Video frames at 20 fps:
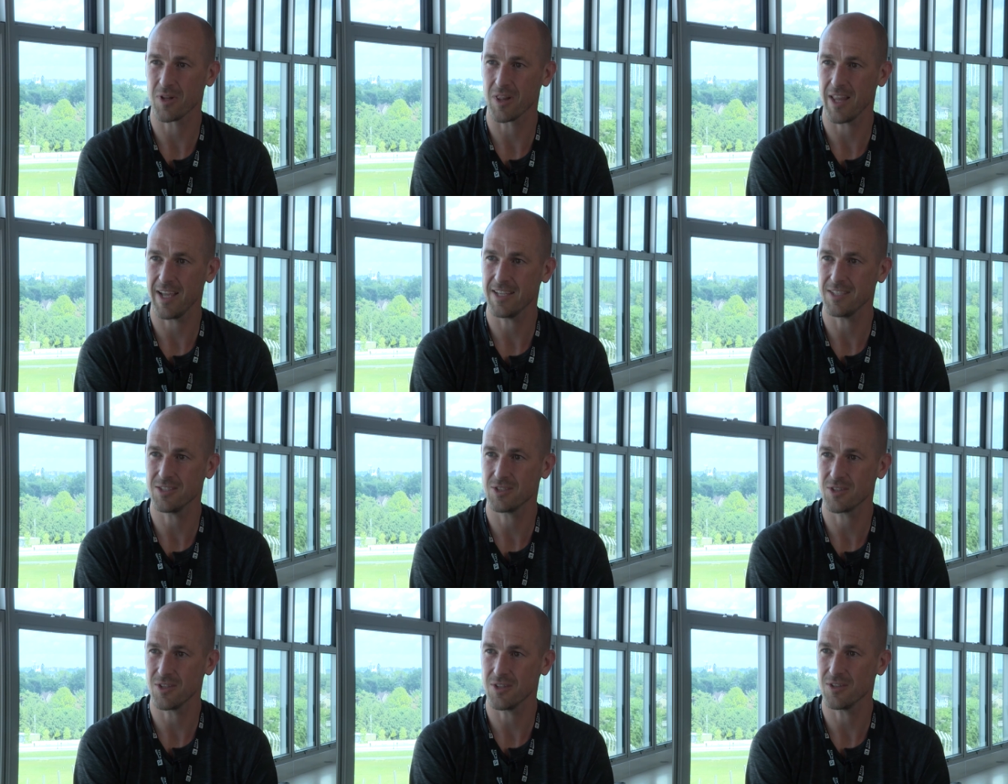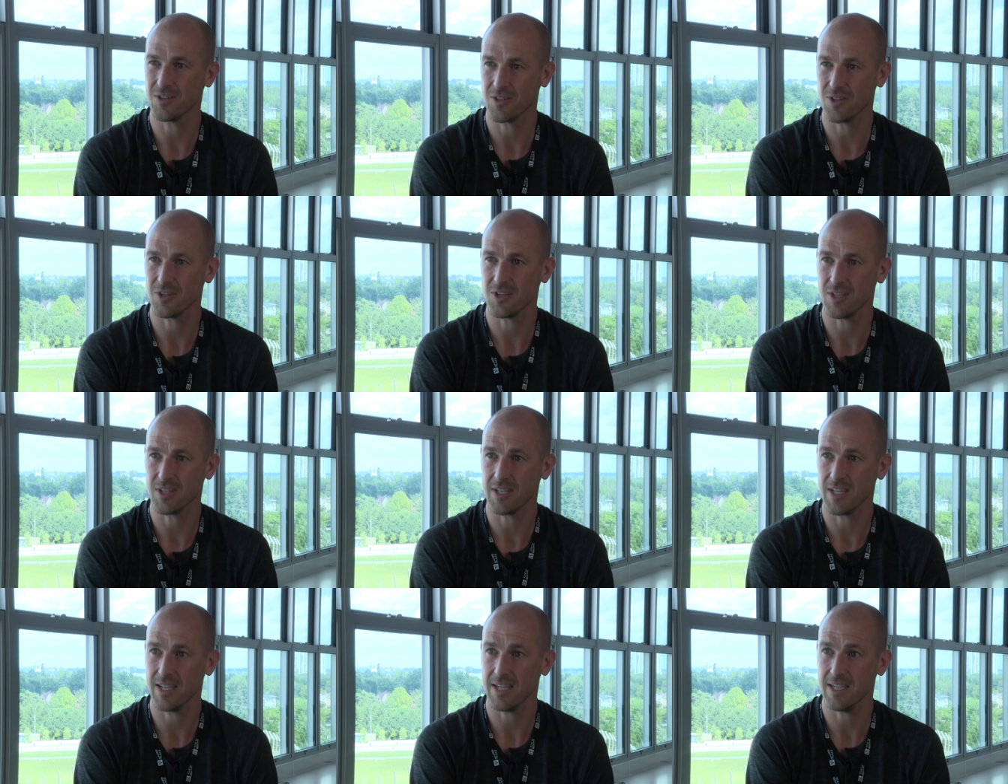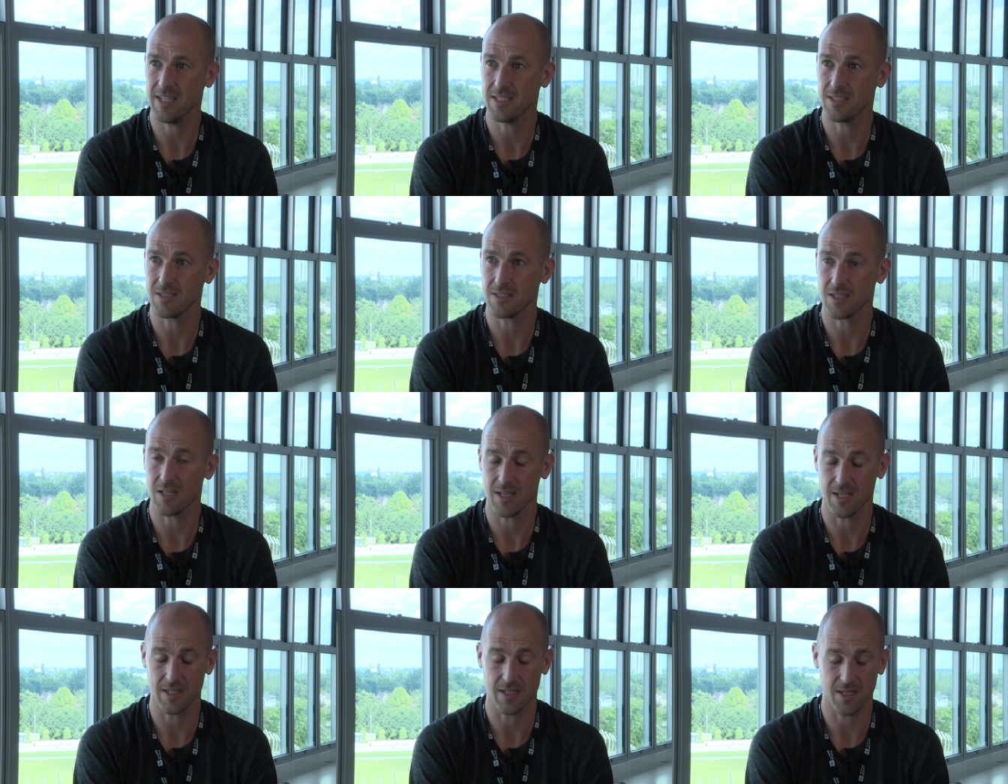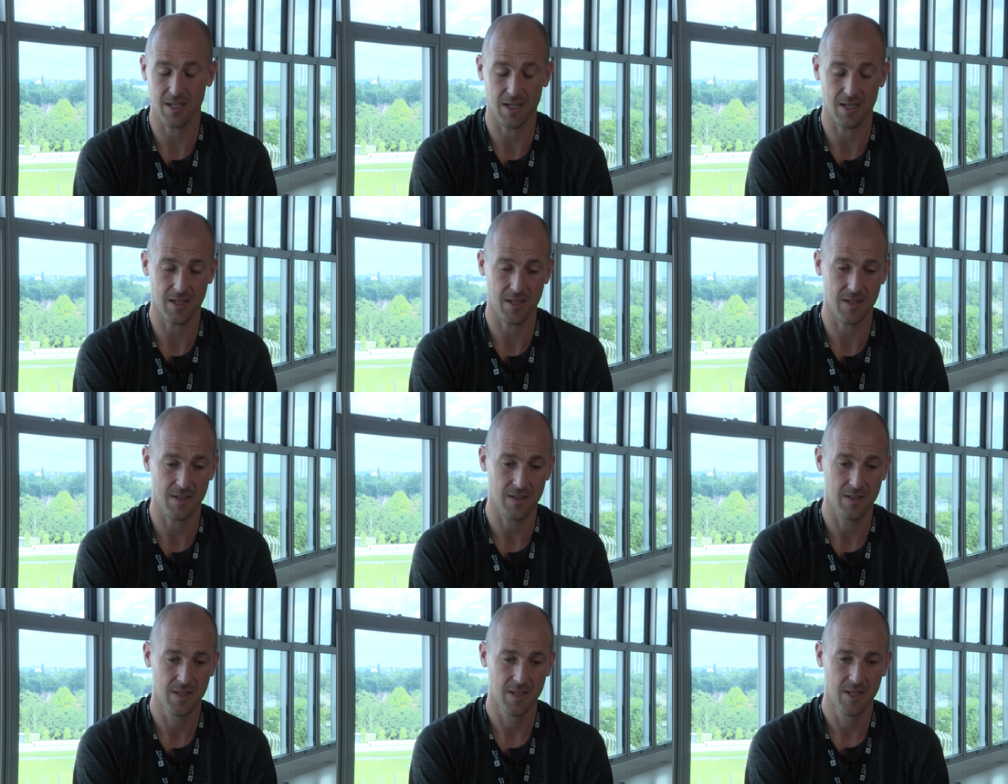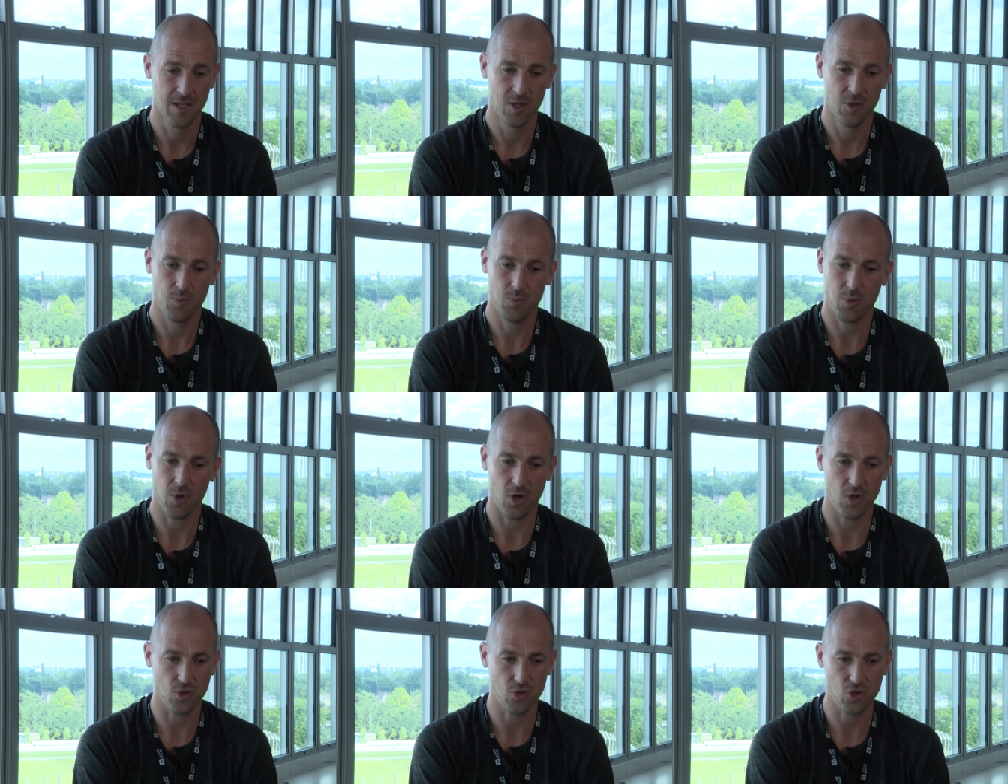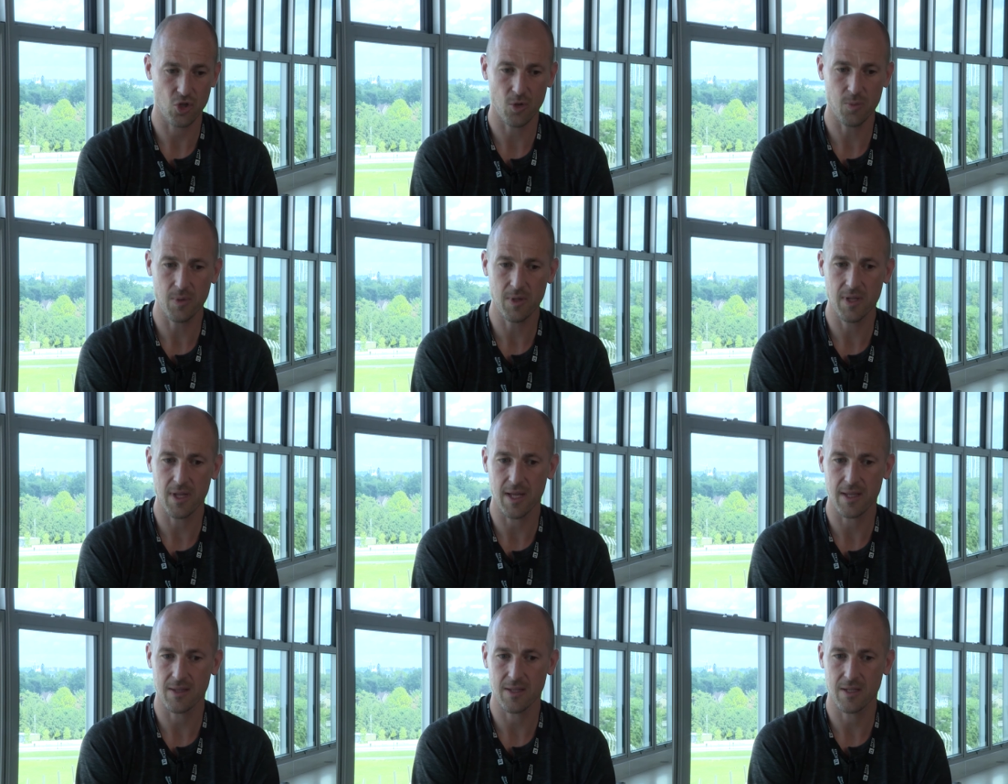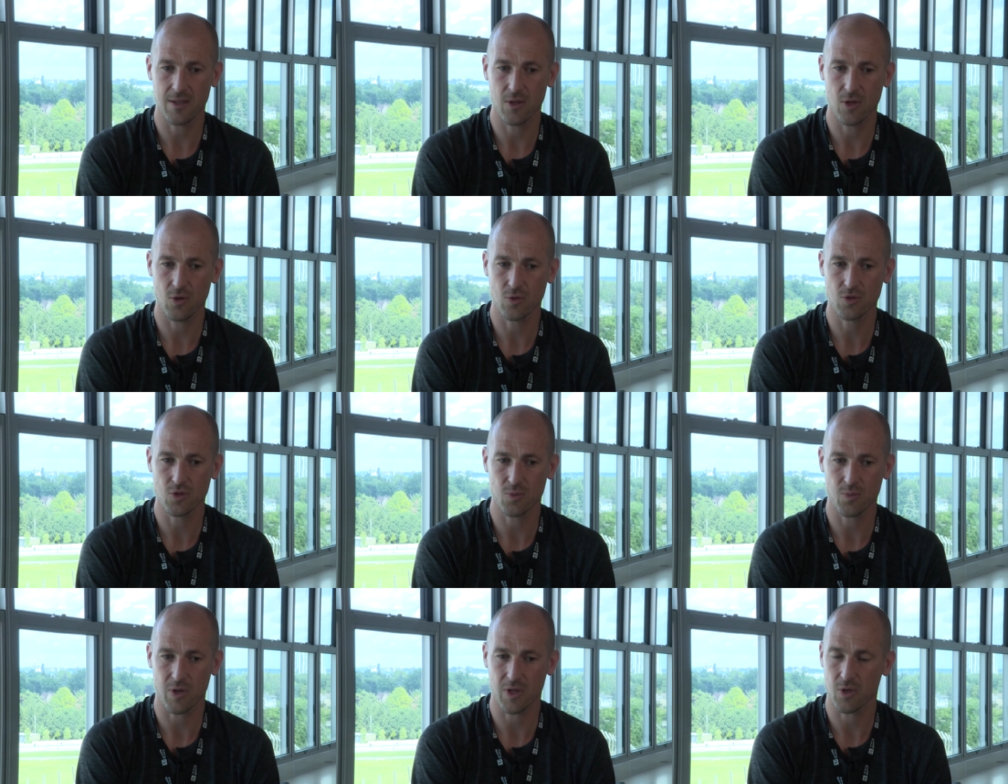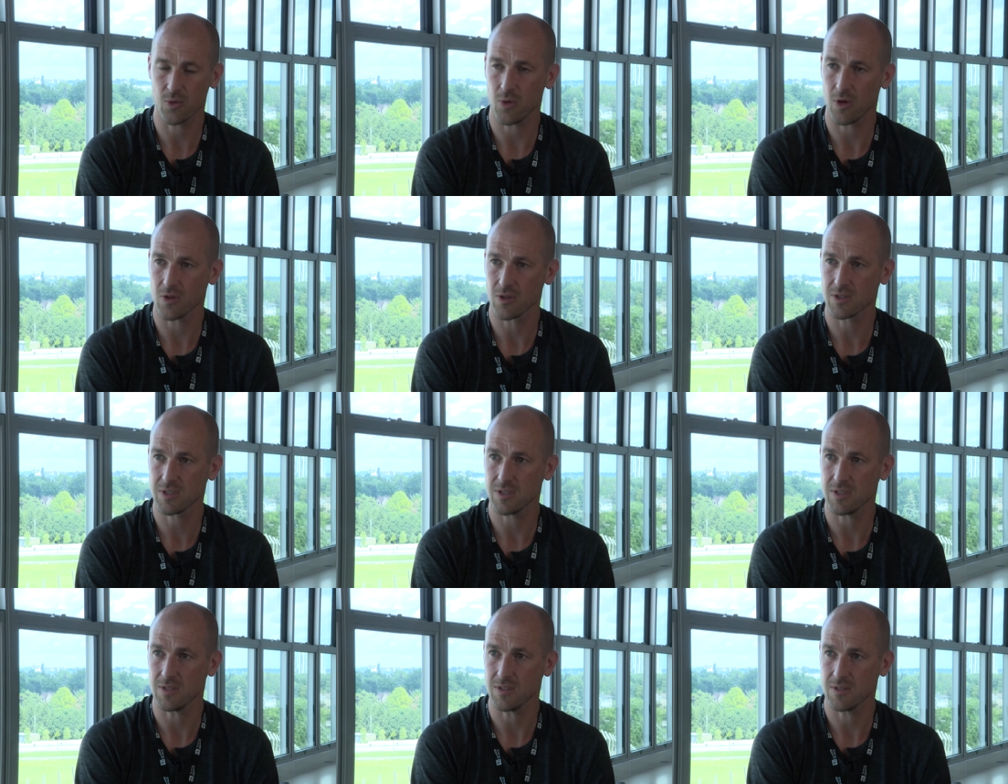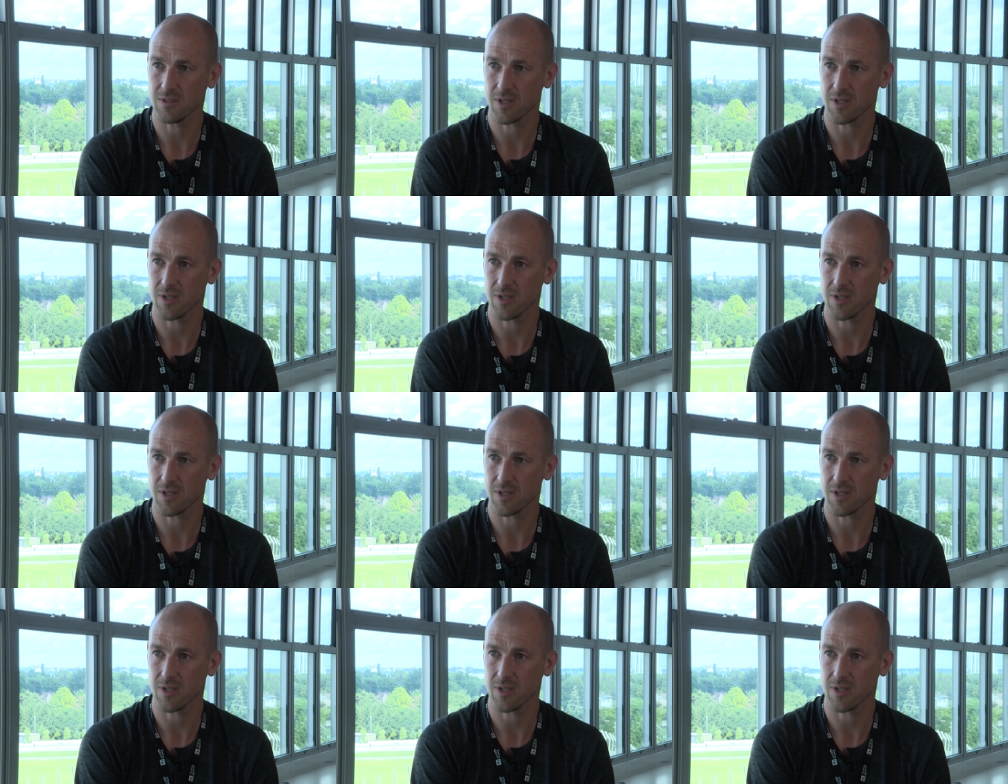edge that you need, and but on top of that, they also bring quality.